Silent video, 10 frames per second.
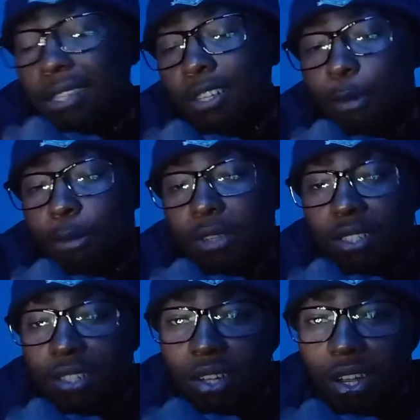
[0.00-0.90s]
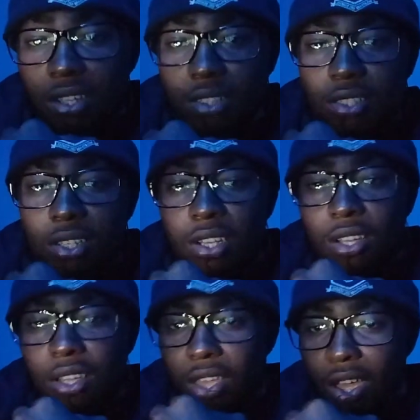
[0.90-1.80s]
did my matric last year.
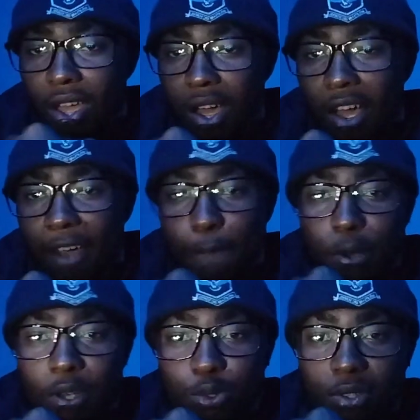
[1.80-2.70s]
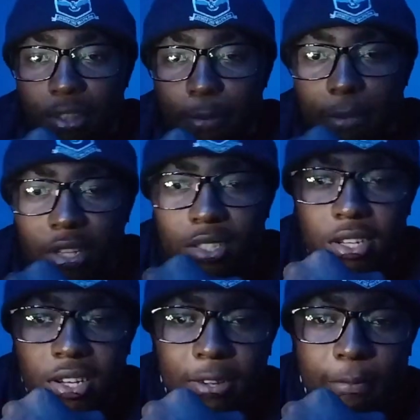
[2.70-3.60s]
I passed with a
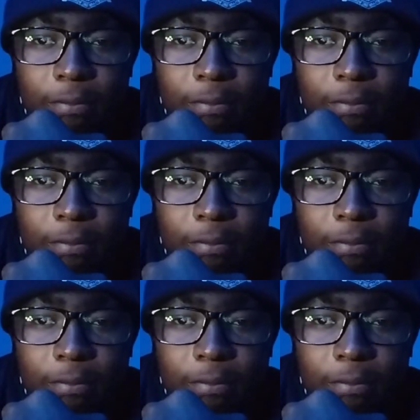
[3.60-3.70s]
bachelor.